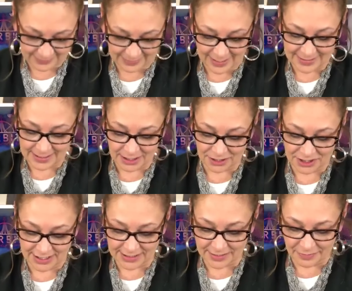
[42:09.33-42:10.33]
Last I
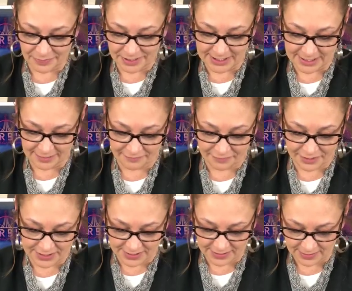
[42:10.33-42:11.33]
checked, some of my stuff
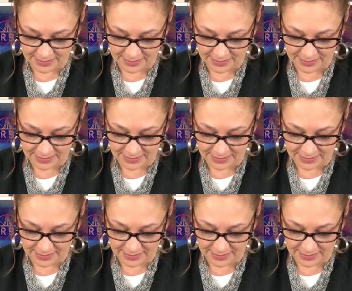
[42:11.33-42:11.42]
was,